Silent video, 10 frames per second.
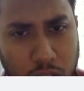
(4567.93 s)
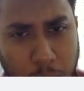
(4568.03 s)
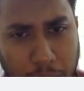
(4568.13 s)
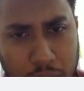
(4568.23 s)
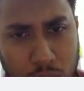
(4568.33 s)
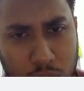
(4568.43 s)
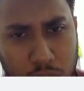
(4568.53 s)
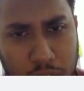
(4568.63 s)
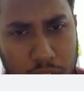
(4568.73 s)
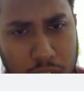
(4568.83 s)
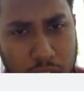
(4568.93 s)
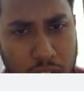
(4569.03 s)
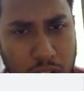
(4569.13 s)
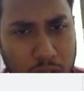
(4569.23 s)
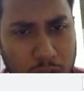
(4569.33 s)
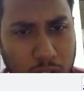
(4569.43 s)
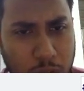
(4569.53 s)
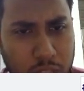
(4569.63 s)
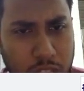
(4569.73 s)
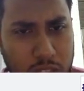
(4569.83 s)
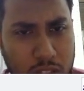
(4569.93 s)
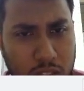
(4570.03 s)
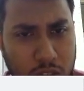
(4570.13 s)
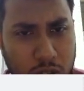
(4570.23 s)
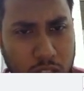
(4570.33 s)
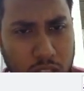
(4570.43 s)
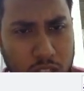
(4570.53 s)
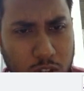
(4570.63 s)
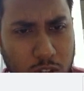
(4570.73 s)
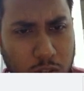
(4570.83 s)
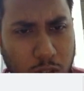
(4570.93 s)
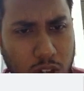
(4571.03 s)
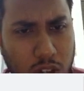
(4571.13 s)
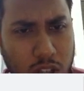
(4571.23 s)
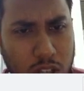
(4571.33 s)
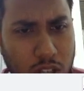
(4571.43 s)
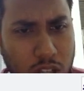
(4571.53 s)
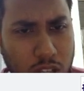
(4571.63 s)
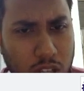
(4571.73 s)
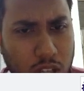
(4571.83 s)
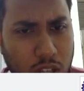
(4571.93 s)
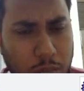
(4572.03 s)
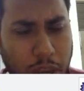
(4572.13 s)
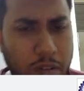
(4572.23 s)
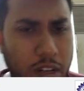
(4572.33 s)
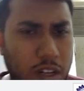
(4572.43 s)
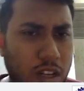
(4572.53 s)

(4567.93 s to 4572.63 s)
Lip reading: pi 2, and from this to this it will follow pi 1.